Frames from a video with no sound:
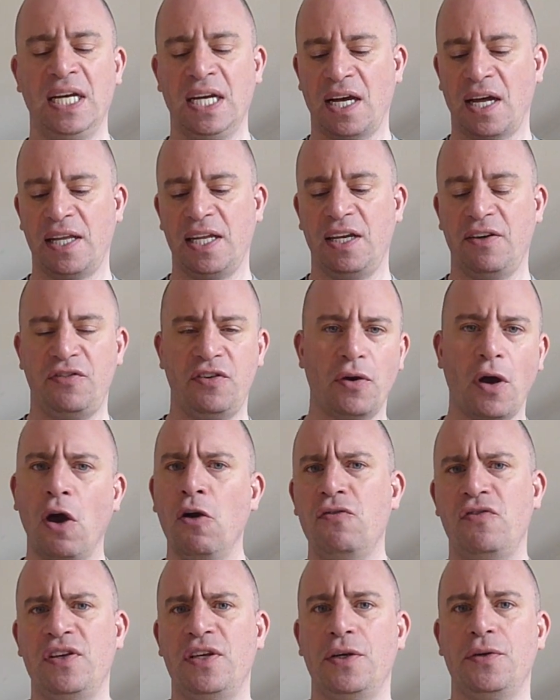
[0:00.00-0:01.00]
I think if you
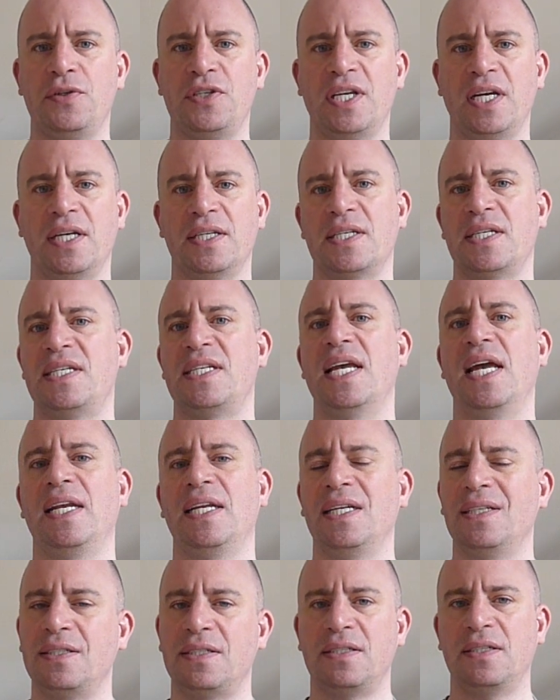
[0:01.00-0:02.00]
overuse it, as I said,
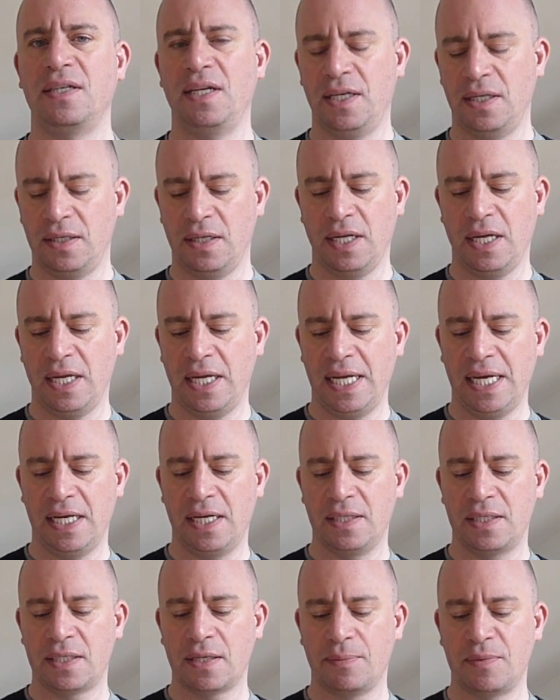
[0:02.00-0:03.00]
it
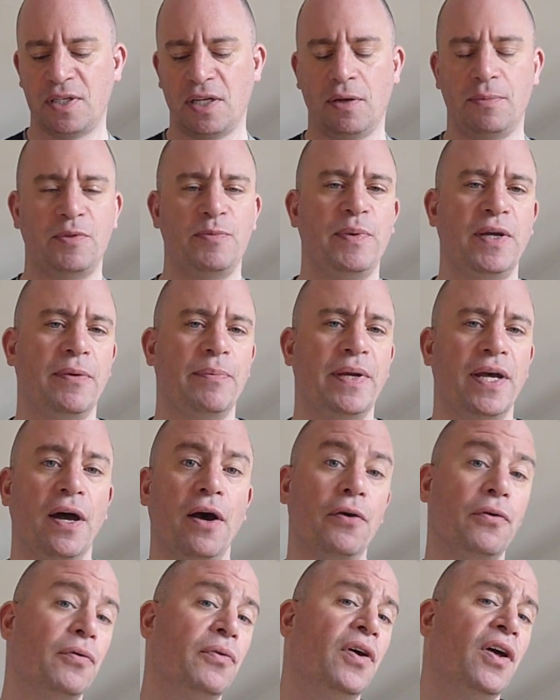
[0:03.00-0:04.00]
can sometimes be a bit
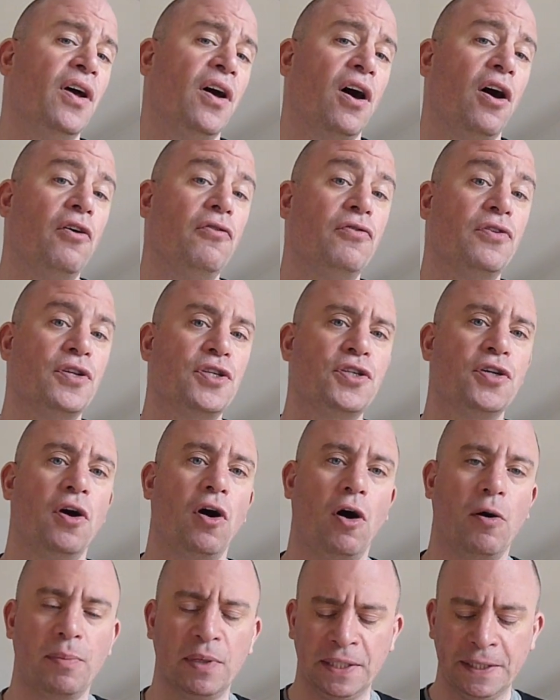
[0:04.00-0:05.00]
over the
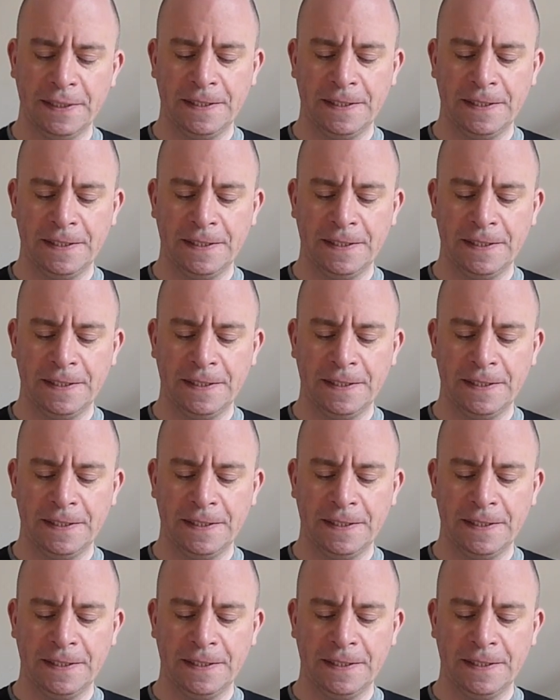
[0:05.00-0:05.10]
top.